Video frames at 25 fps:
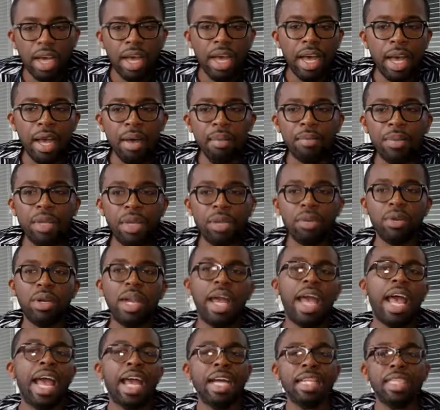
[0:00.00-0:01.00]
They could
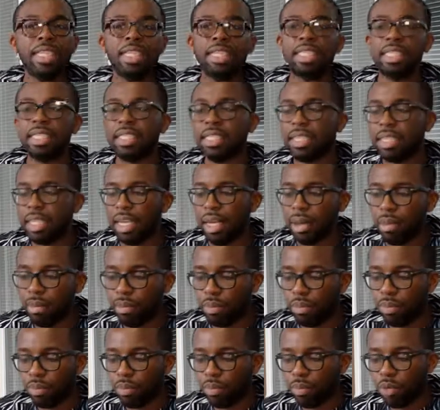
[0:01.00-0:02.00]
act as,
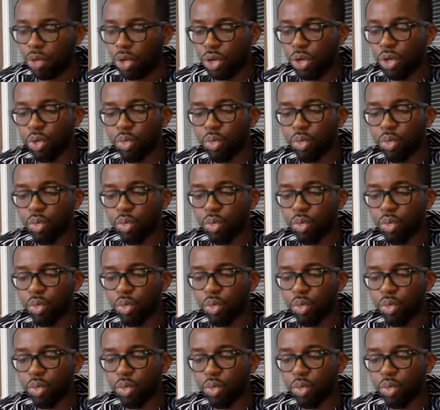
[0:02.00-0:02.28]
you know,